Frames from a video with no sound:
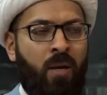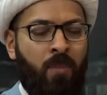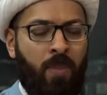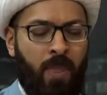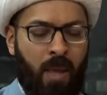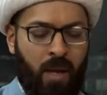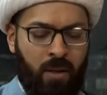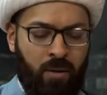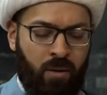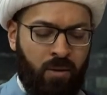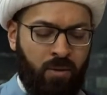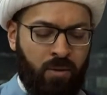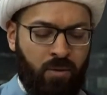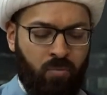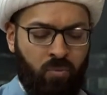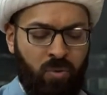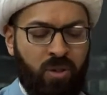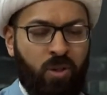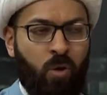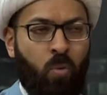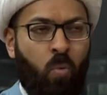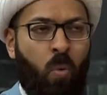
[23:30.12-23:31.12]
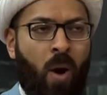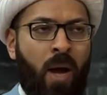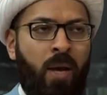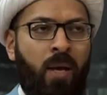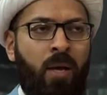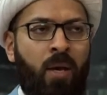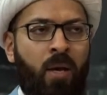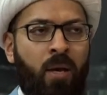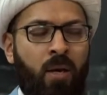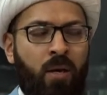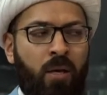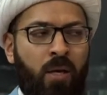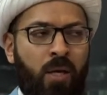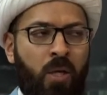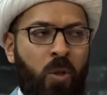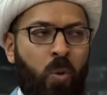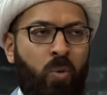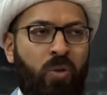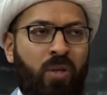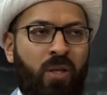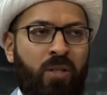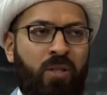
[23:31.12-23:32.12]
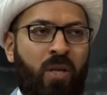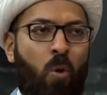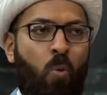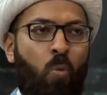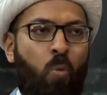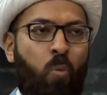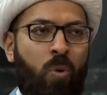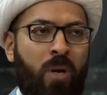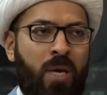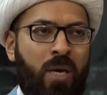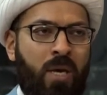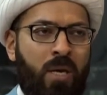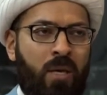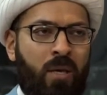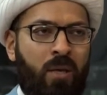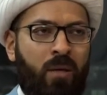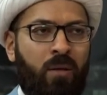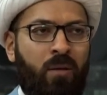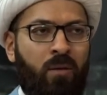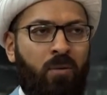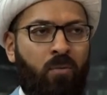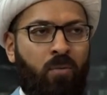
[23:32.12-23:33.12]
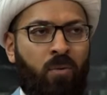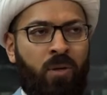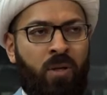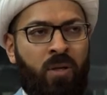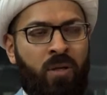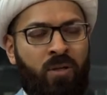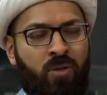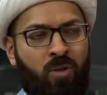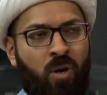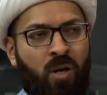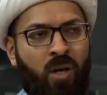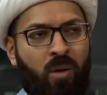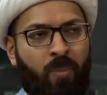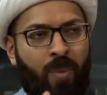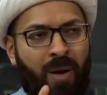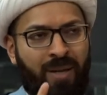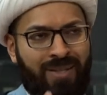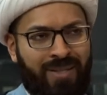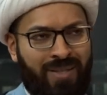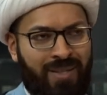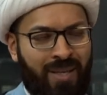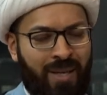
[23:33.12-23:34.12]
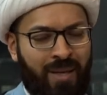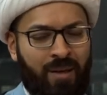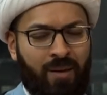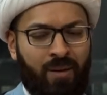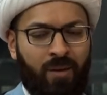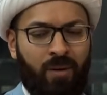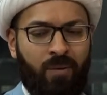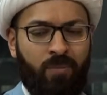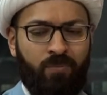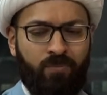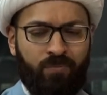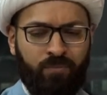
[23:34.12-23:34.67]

And there is a reason why He uses we when He's talking about singular.